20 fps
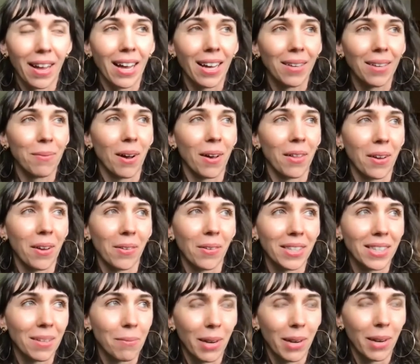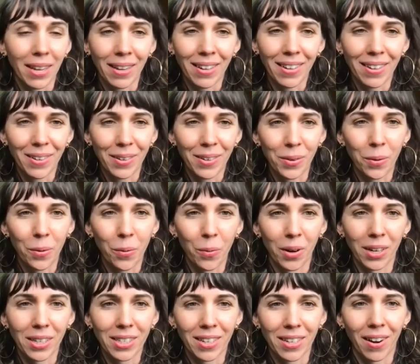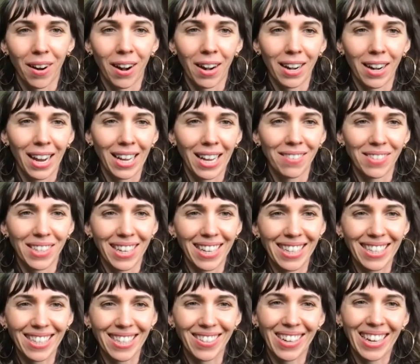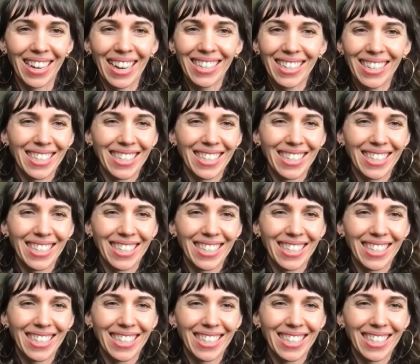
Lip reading: Although as somebody who works in archives and history, it